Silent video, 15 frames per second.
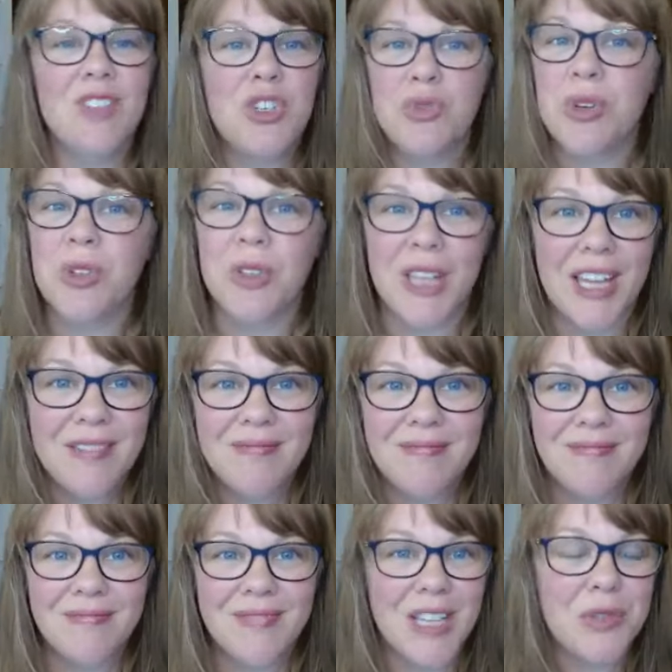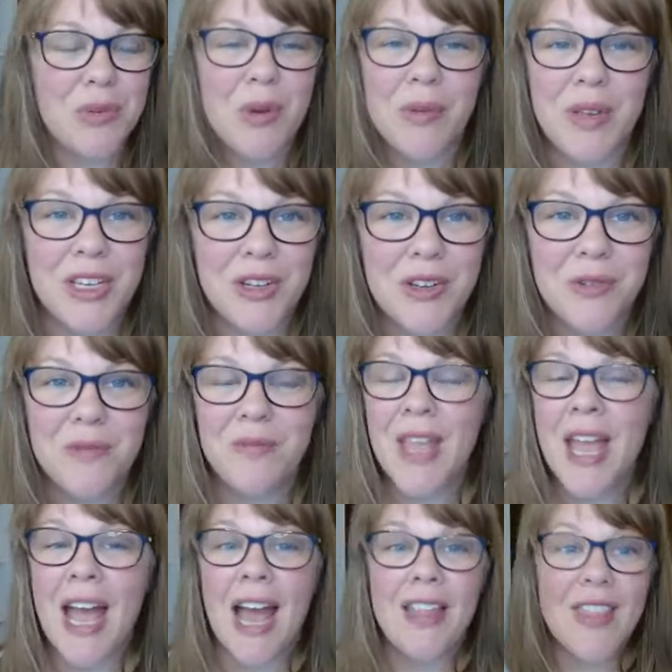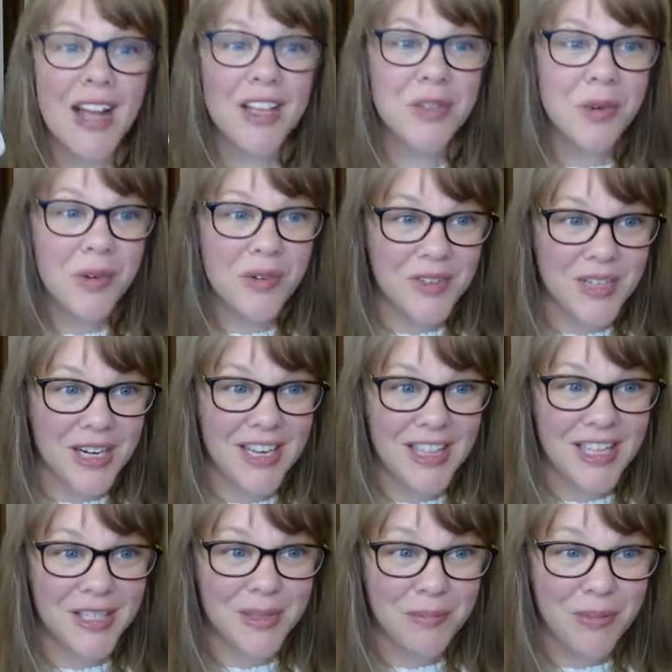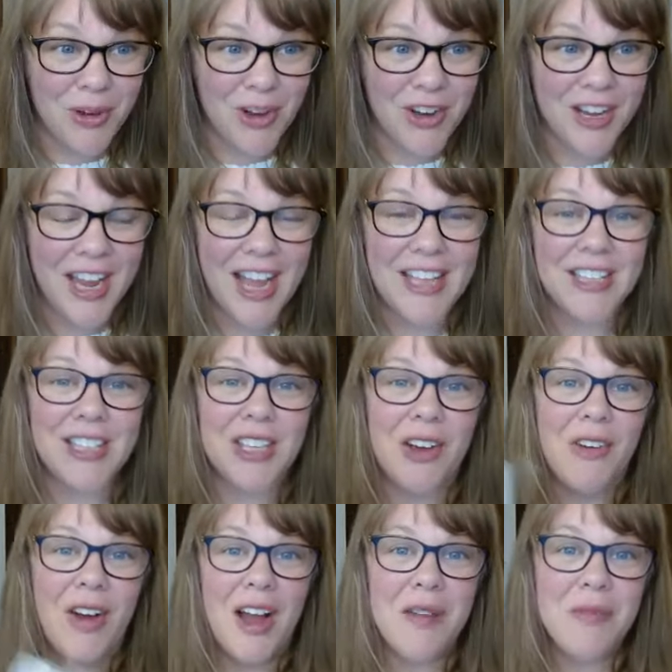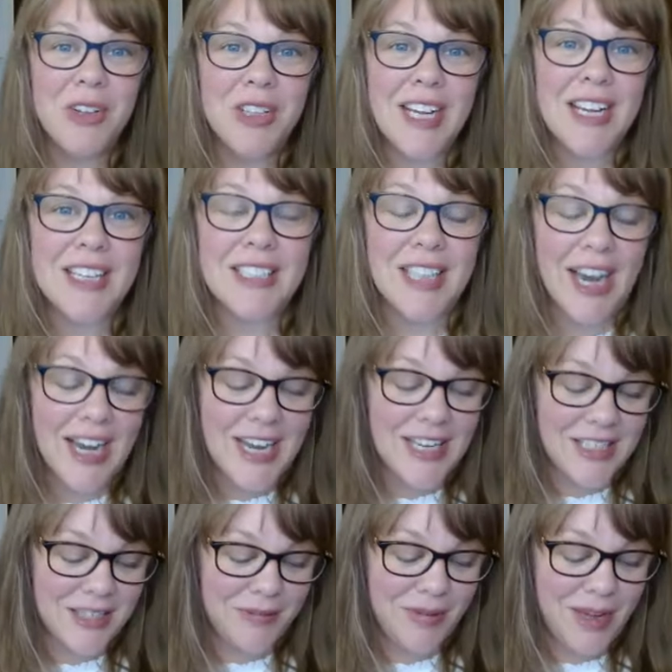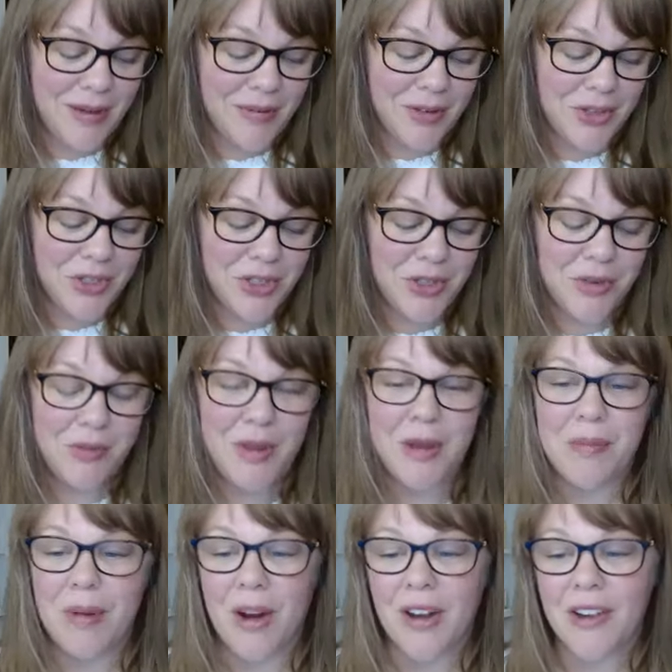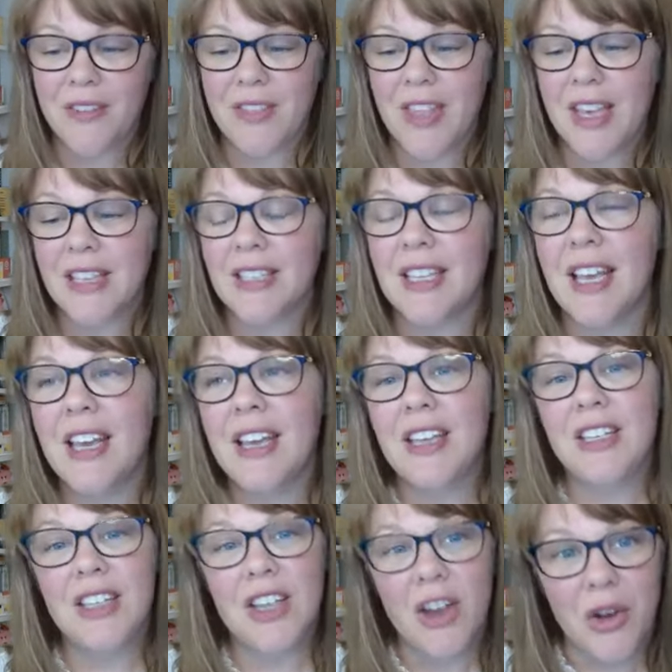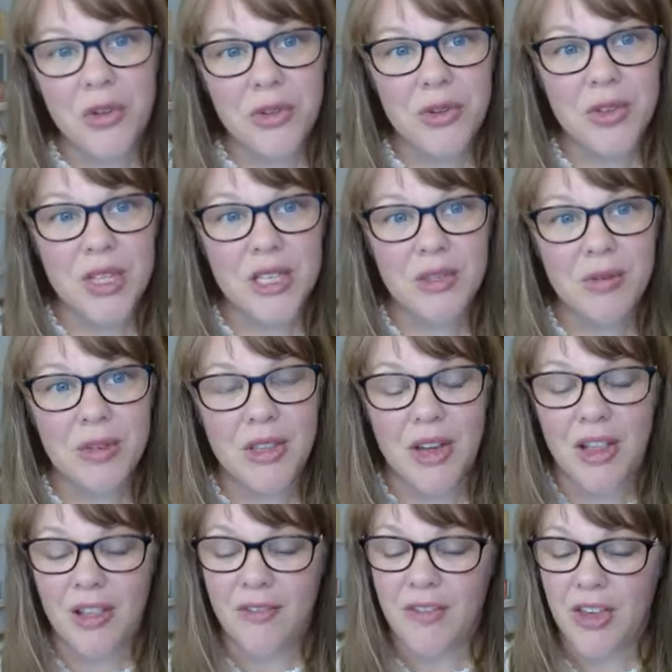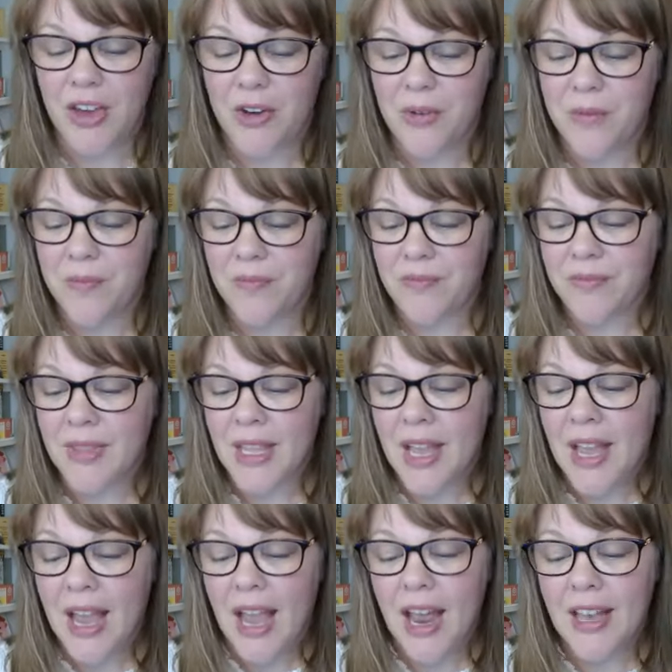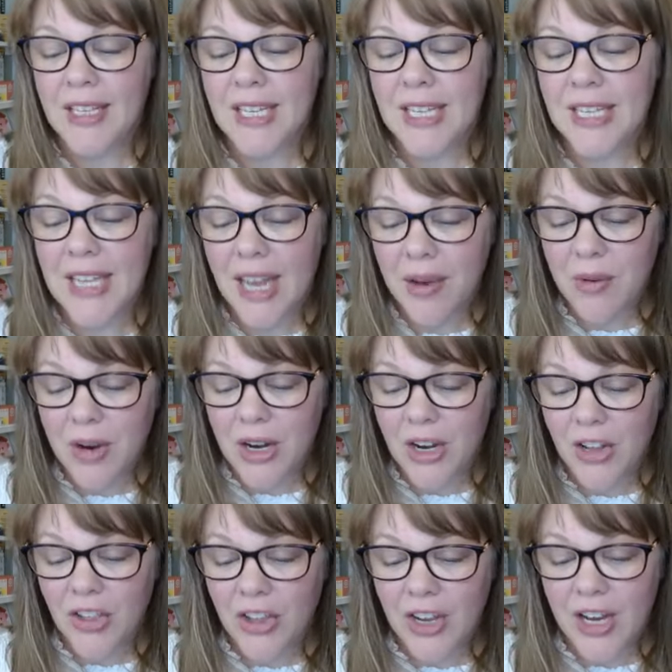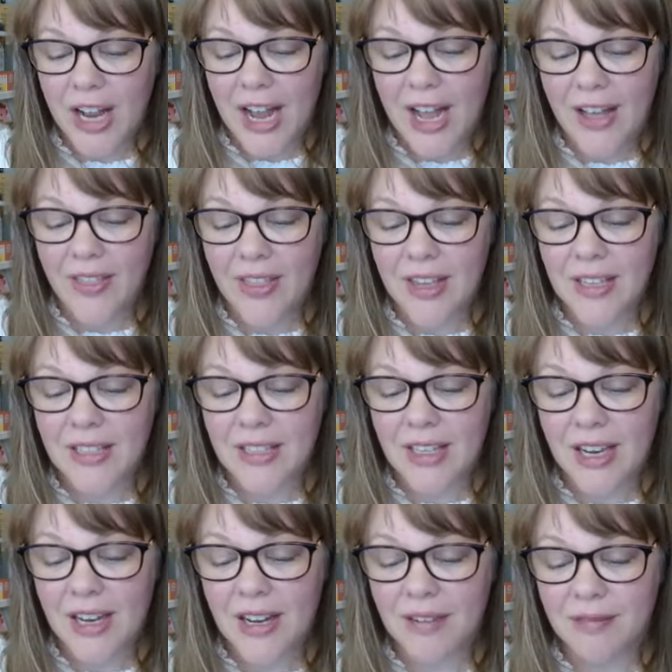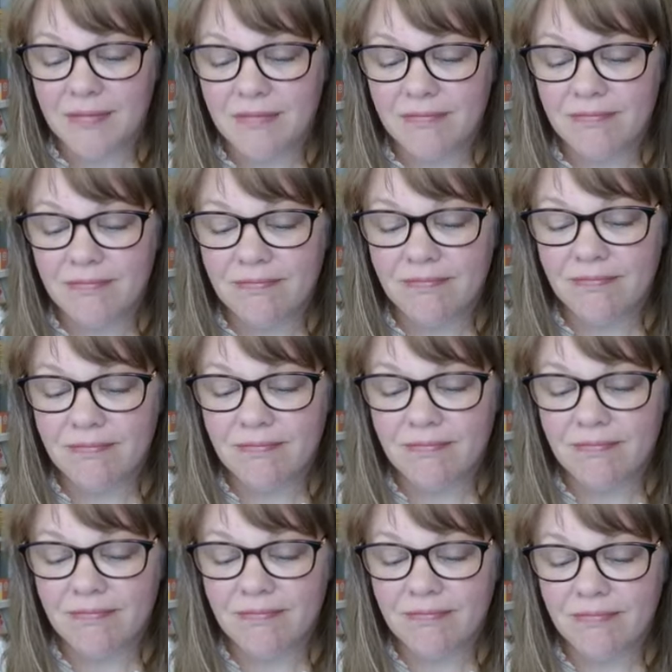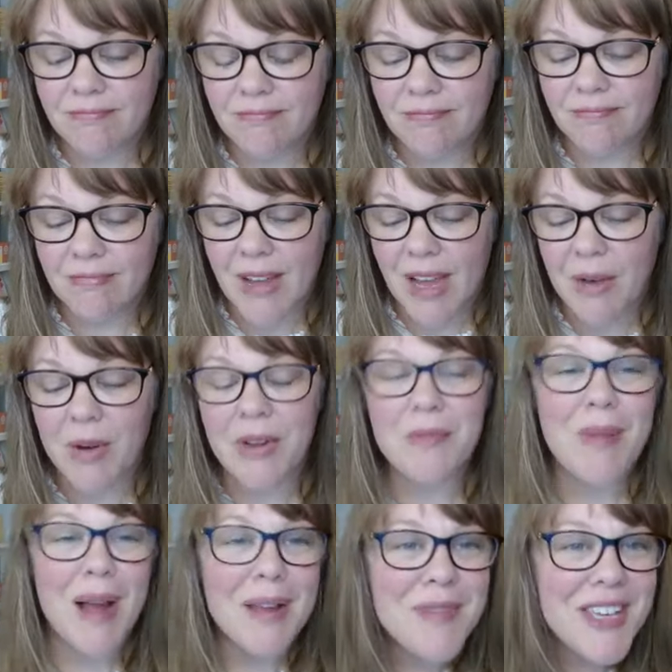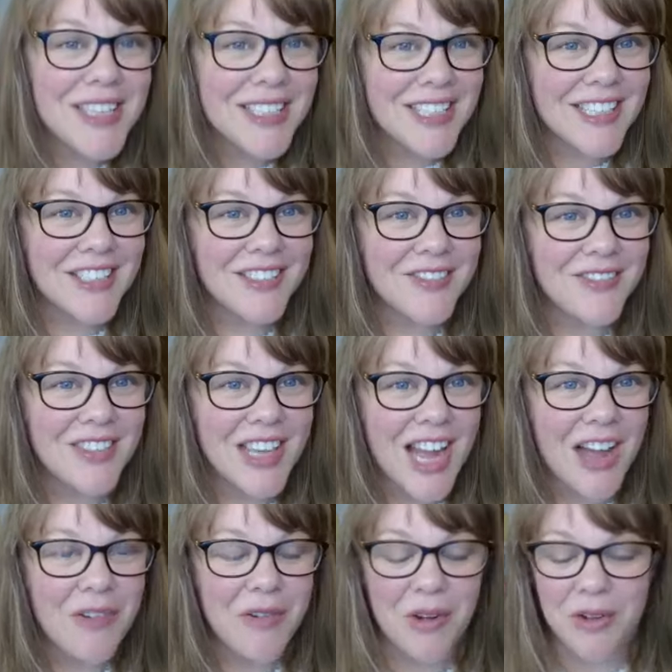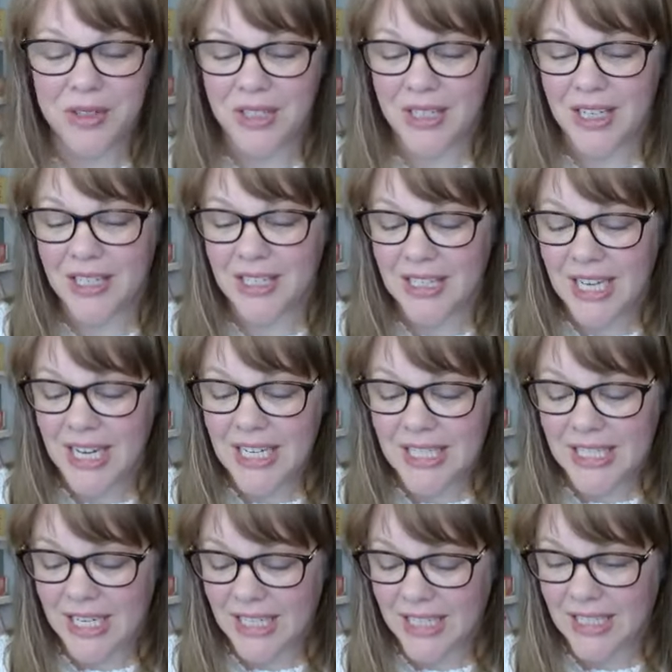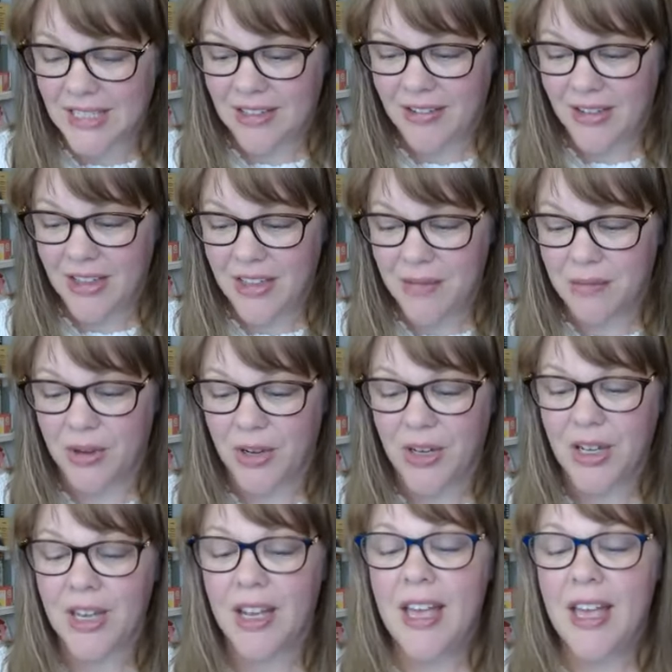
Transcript: Truly that's what we do. And that's what we've done in this book. And so I'm really excited to be able to be a part of this, to go through this with all of you. And today we're going to look at this, um, at one of my pieces that I wrote. It's day six in the book.